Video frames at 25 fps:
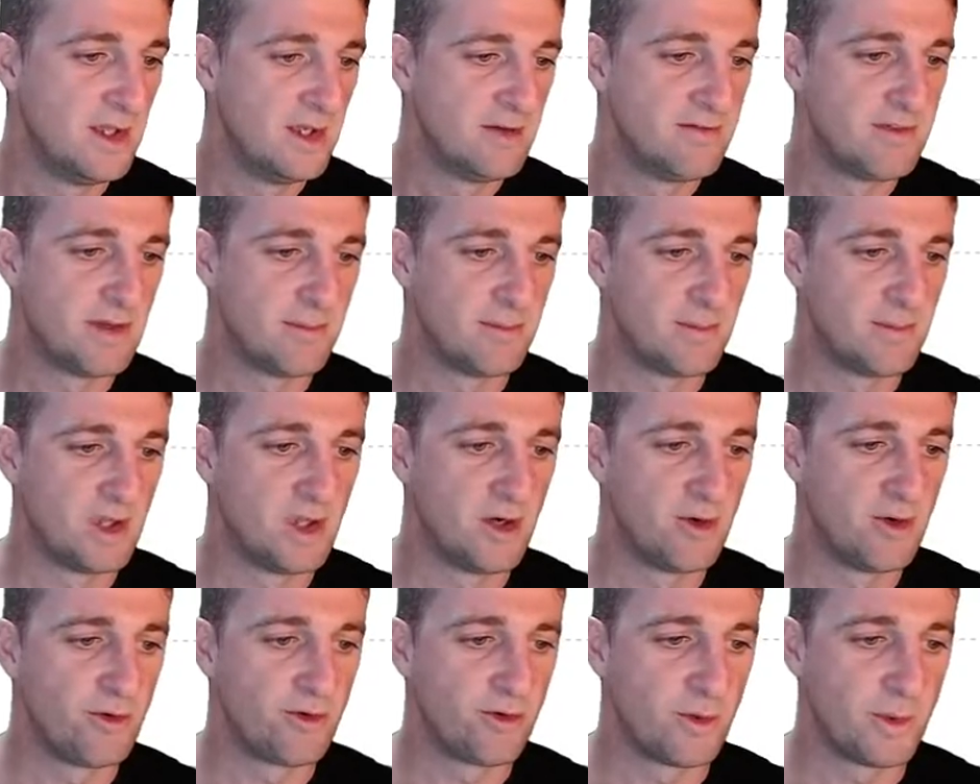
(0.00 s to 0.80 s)

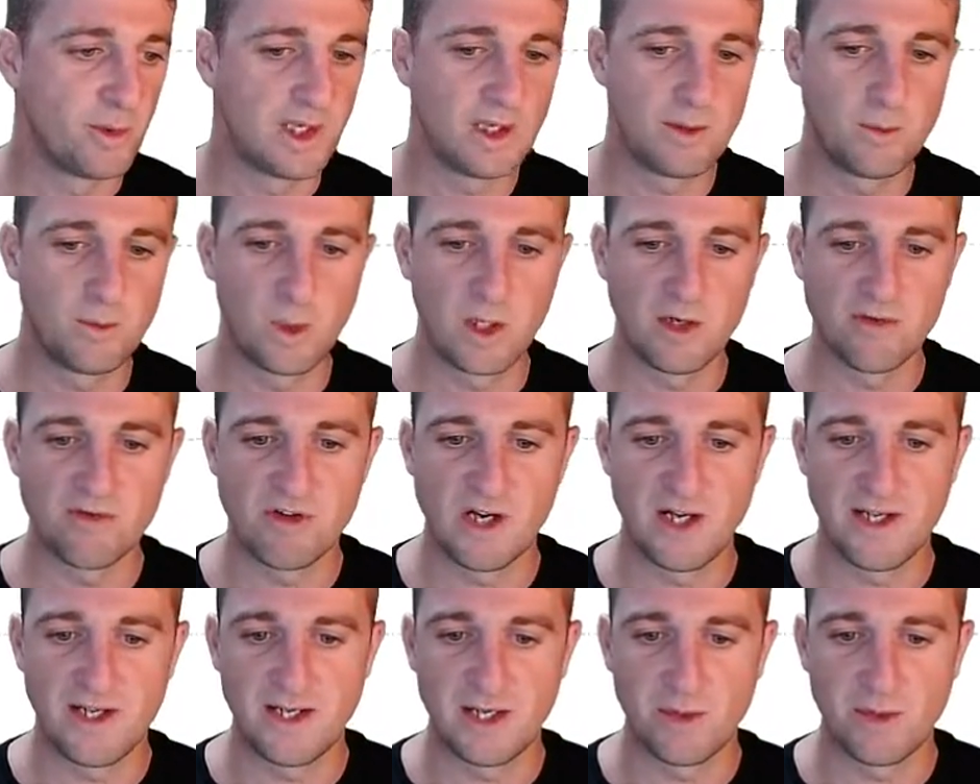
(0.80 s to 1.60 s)
lows, we did wick
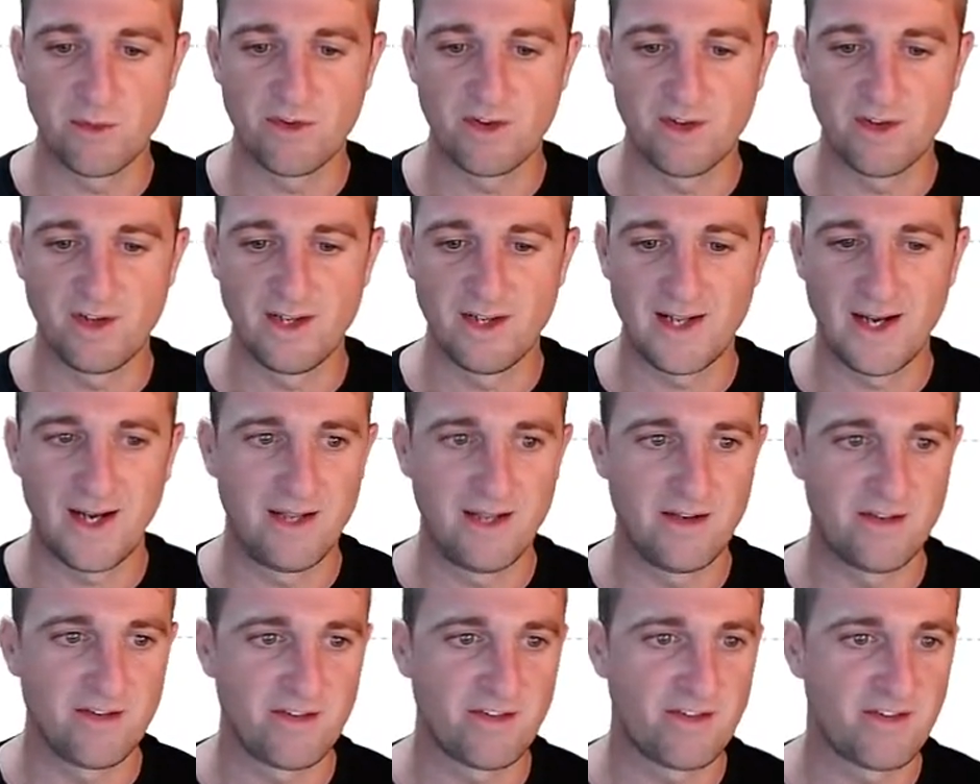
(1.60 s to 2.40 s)
right down to
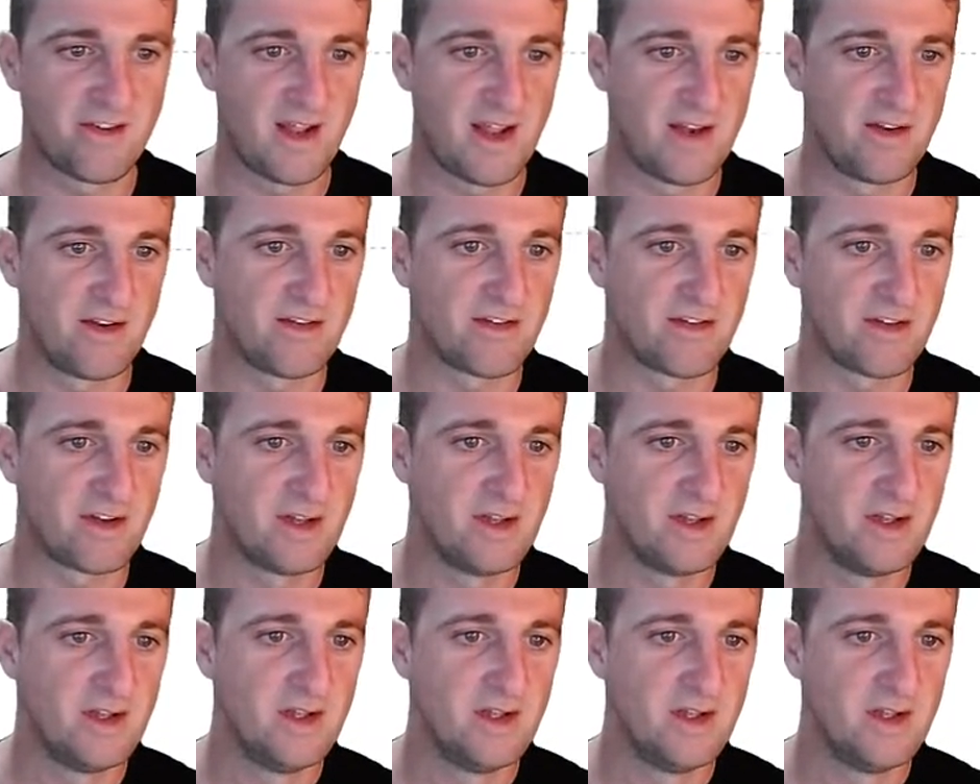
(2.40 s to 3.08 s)
9 cents.